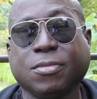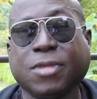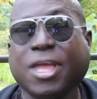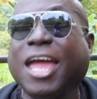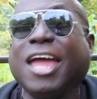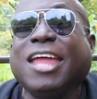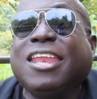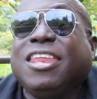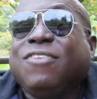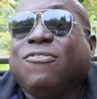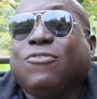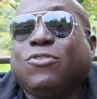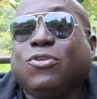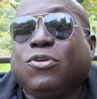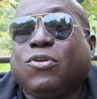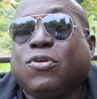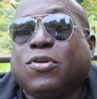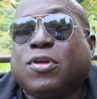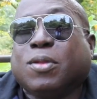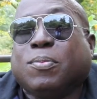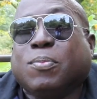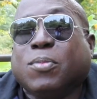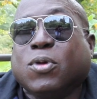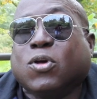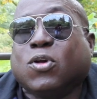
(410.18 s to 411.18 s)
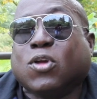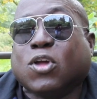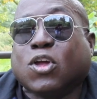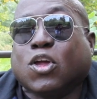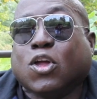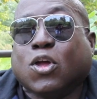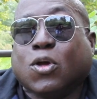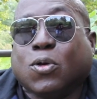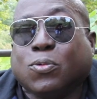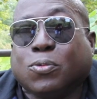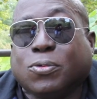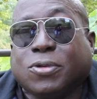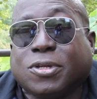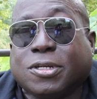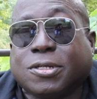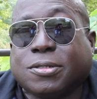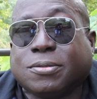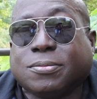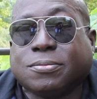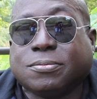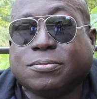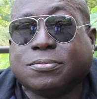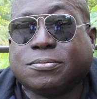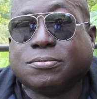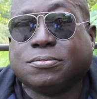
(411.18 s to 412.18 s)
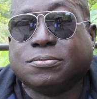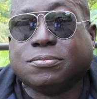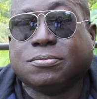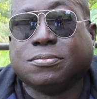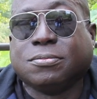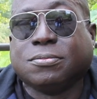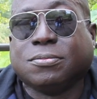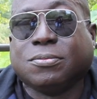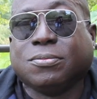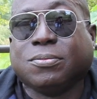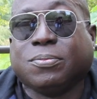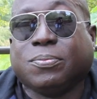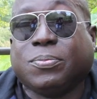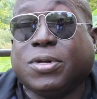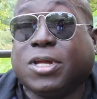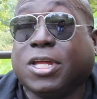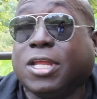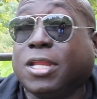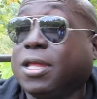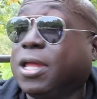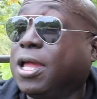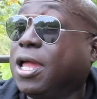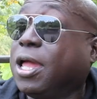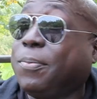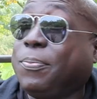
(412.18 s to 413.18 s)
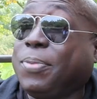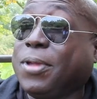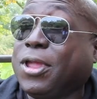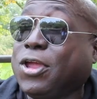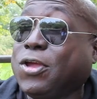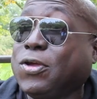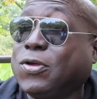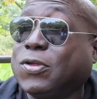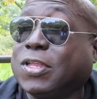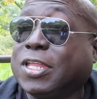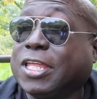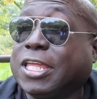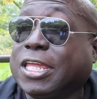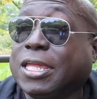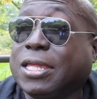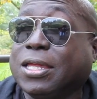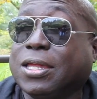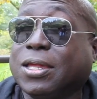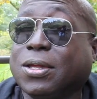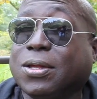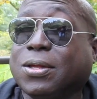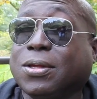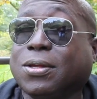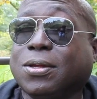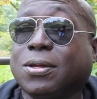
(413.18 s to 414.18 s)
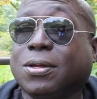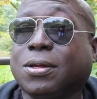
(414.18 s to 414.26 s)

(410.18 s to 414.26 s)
I didn't even know you could milk a goat, but apparently. Girl,